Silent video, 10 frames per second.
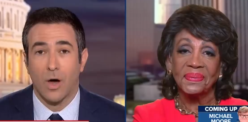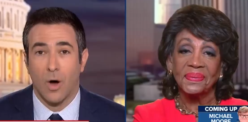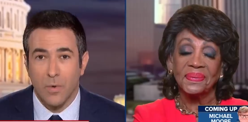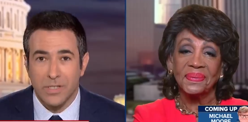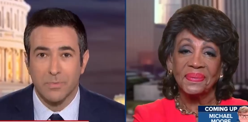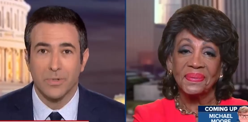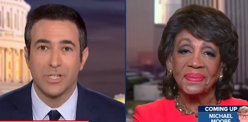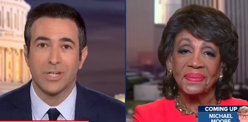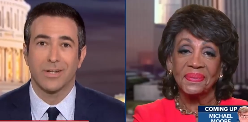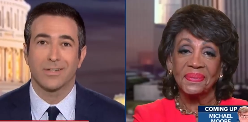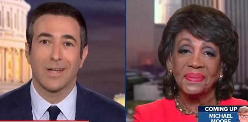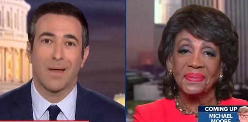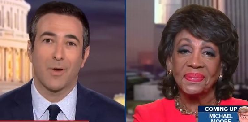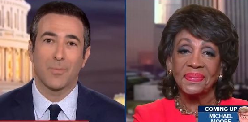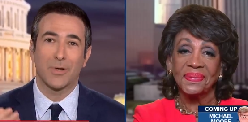Speaker 1: always appreciate your
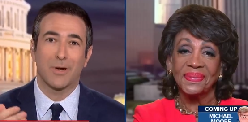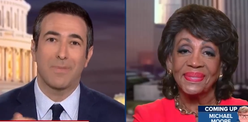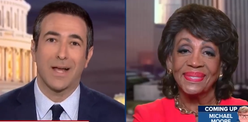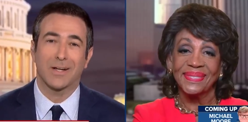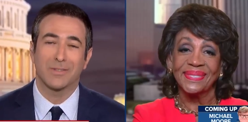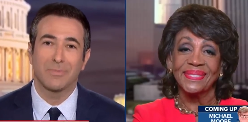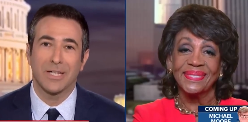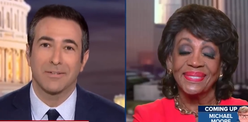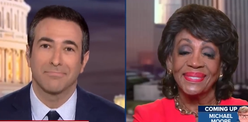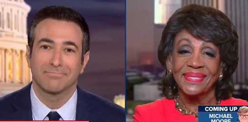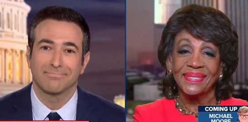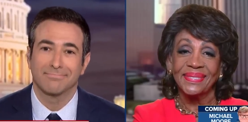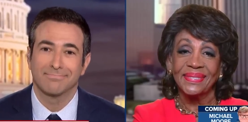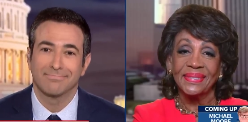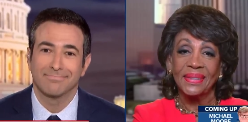time. I hope you come back on the beat.
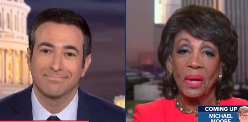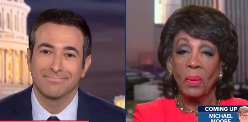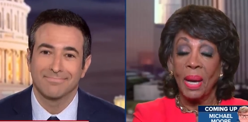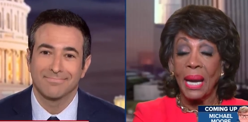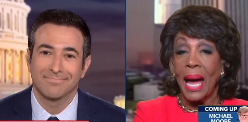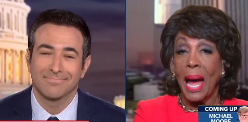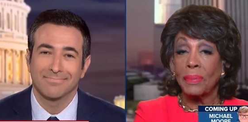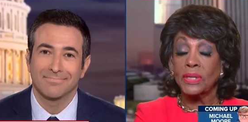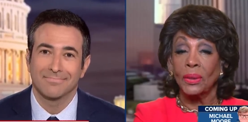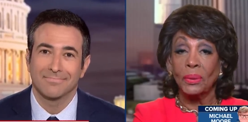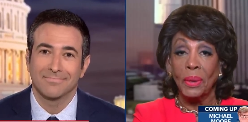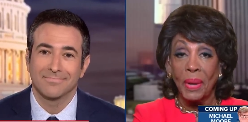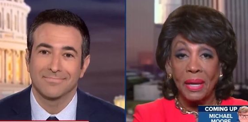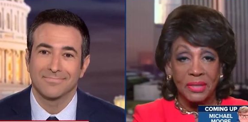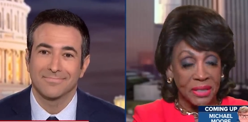
Speaker 2: Well, I absolutely
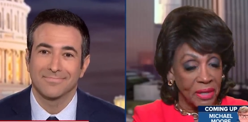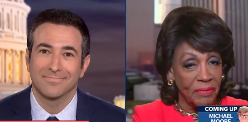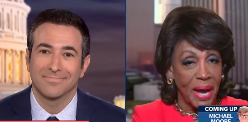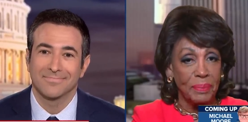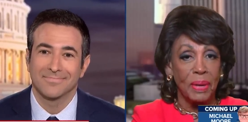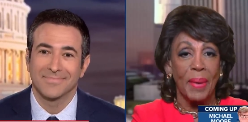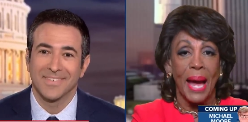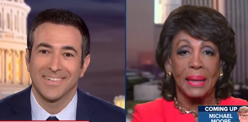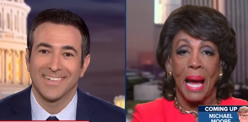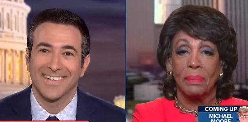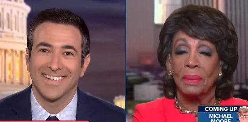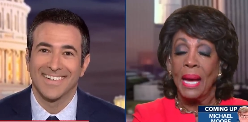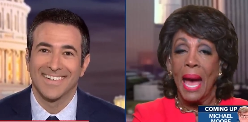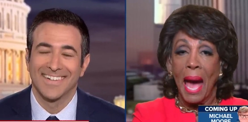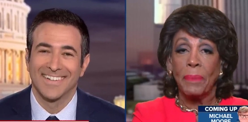will. Just invite me back. I'm
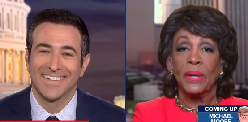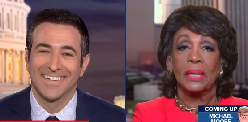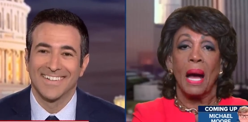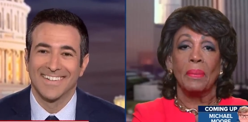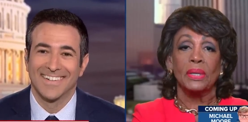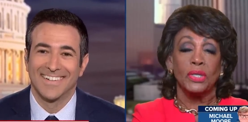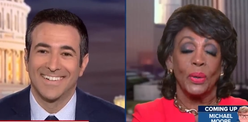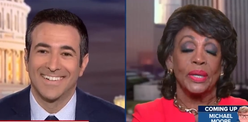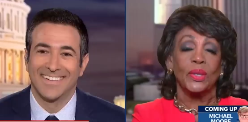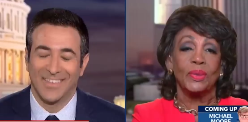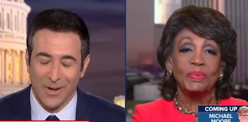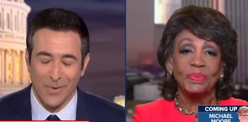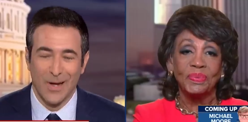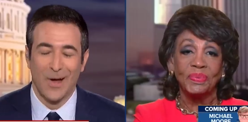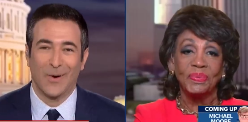happy to come and join you.
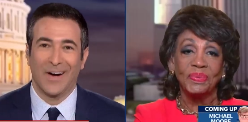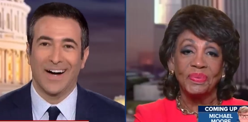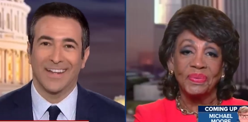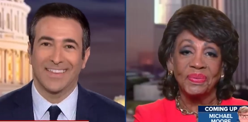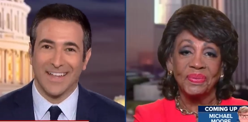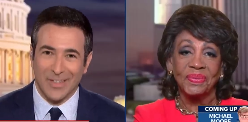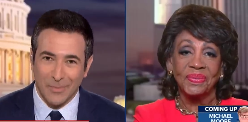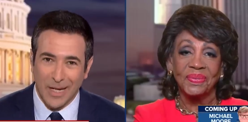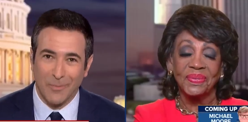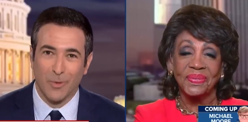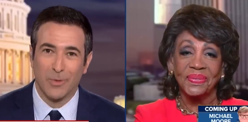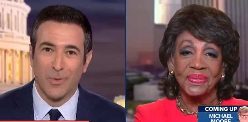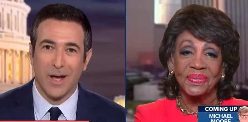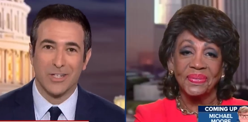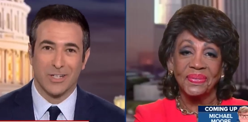
Speaker 1: There we go. Uh, thank you, ma'am. We'll be
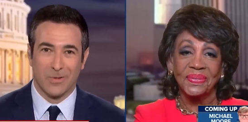watching